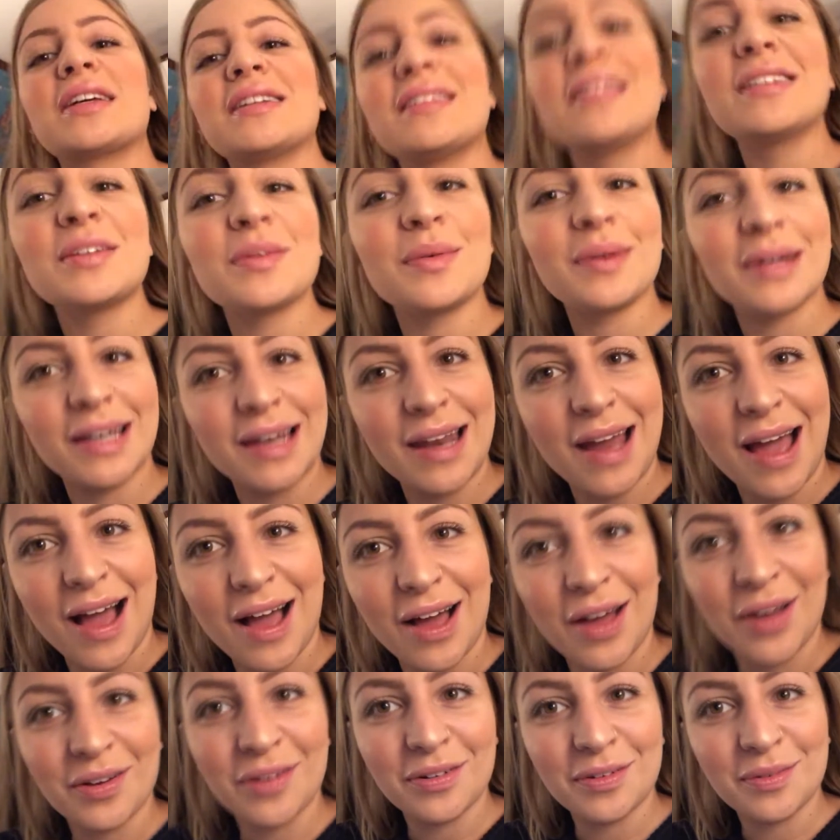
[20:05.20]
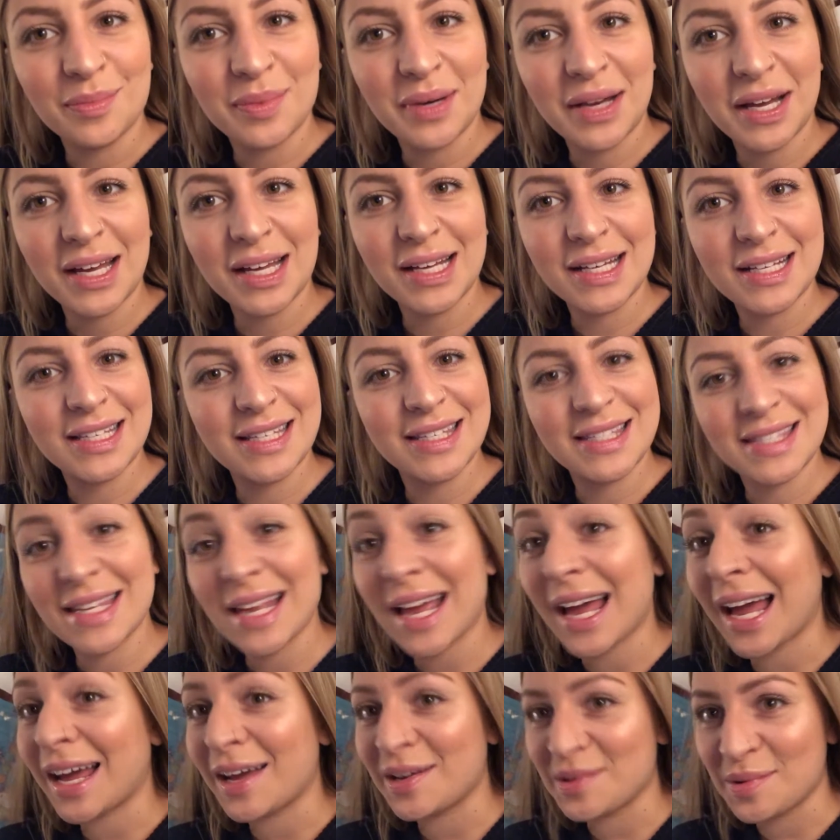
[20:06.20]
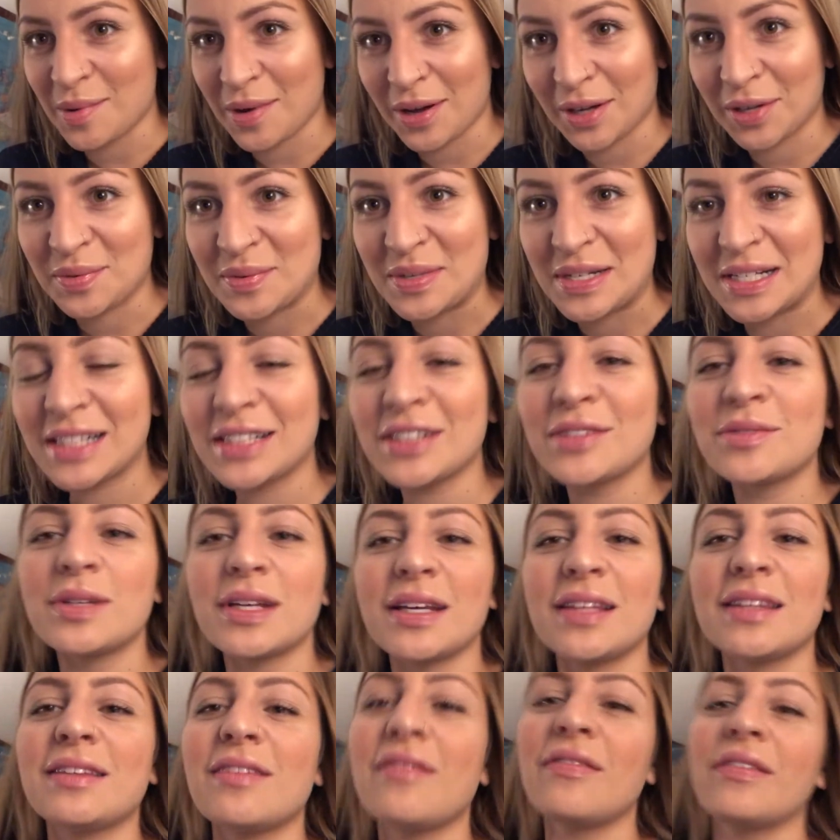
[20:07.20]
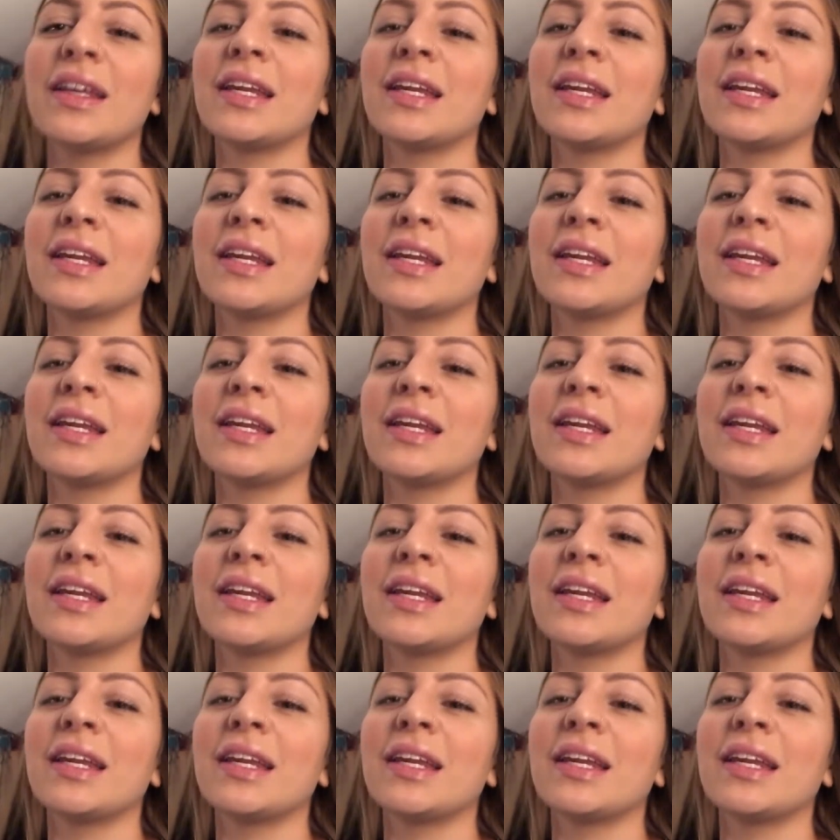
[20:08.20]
gonna do it now because I want to include it in the